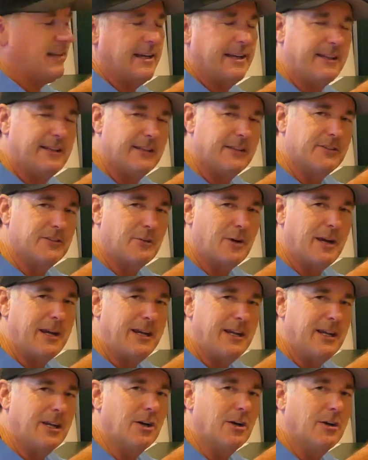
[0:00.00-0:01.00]
like this
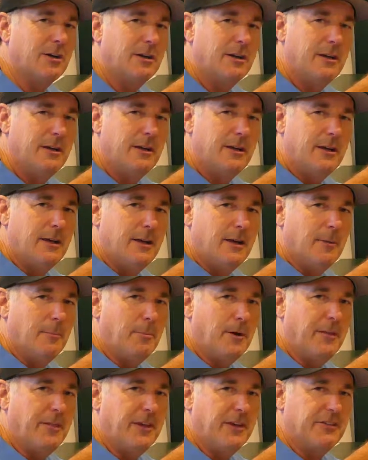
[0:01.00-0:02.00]
right here.
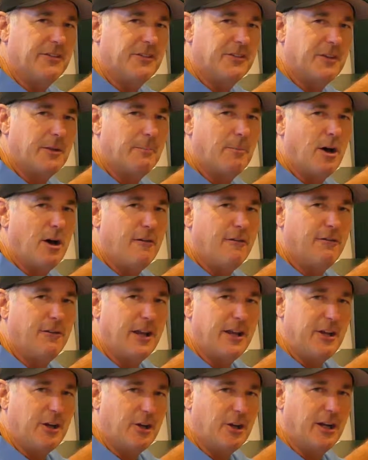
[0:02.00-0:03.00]
But this is the ball
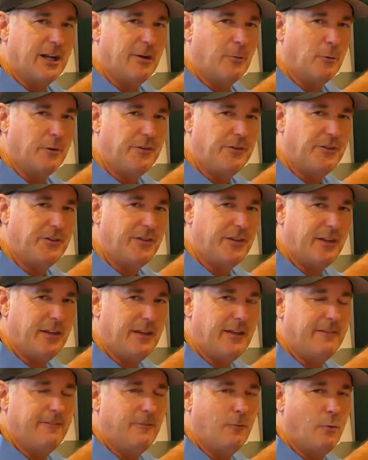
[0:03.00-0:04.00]
flight you're going to
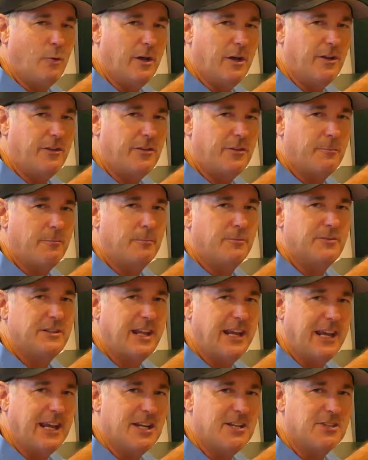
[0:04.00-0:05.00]
receive with
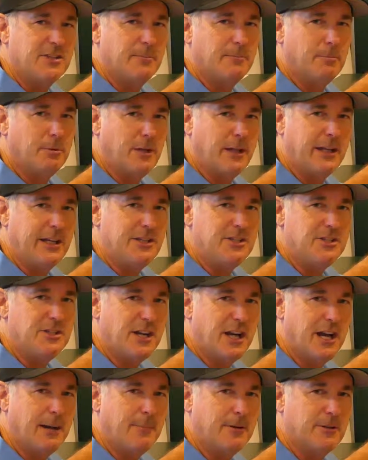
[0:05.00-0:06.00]
tangent plane
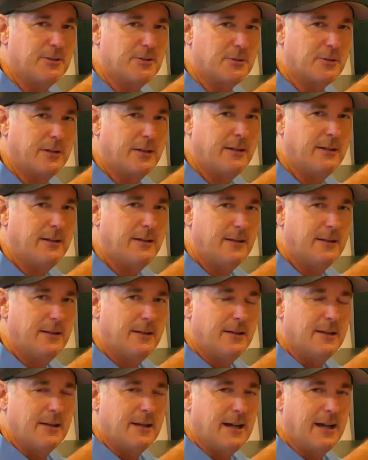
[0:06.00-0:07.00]
geometry.
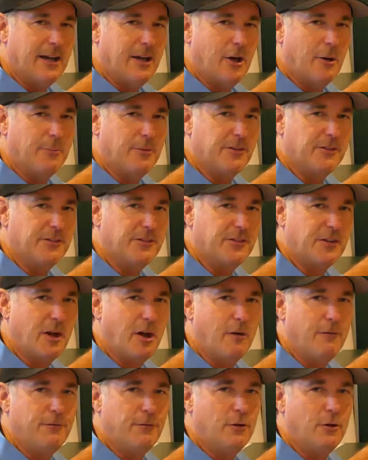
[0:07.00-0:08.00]
I hope this is
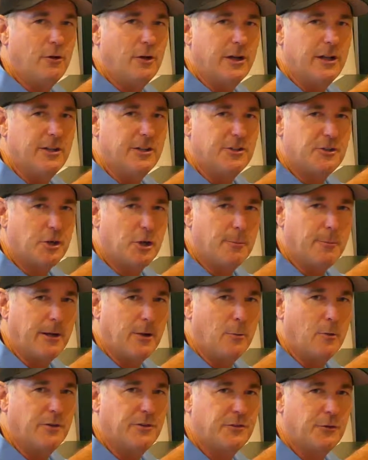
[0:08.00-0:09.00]
helpful in
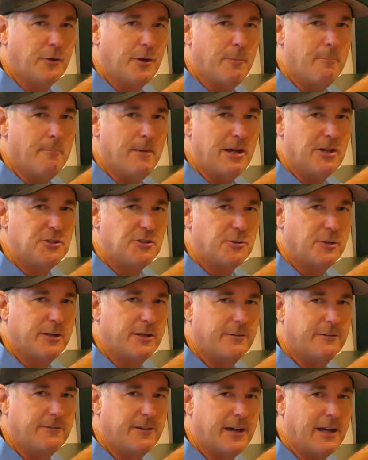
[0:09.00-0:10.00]
determining what sort of measuring
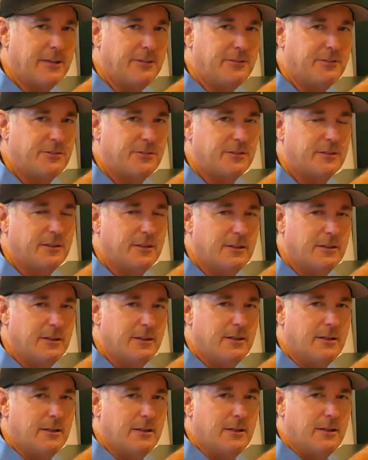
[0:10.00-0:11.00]
device
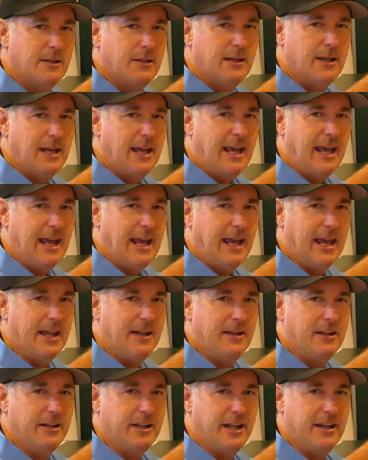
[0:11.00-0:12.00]

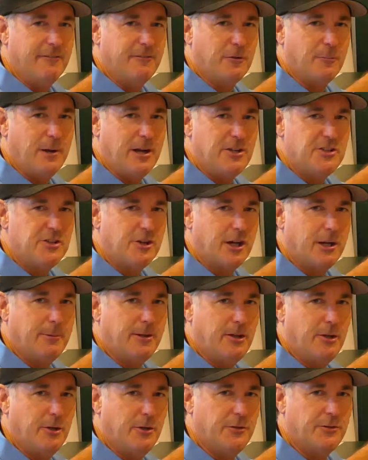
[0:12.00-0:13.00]
and information you're
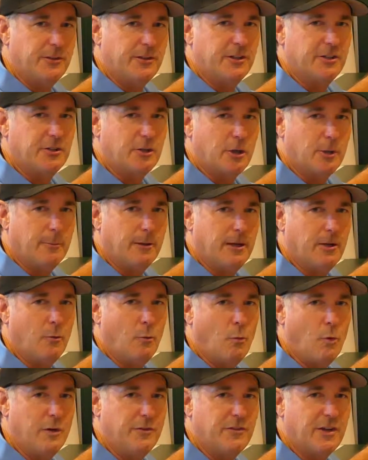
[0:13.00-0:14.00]
going to be using to
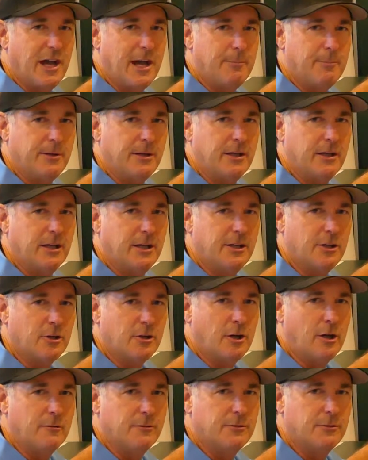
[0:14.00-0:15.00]
determine what's happening in your
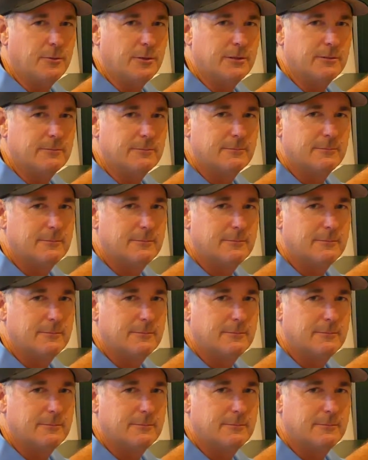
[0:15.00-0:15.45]
golf swing.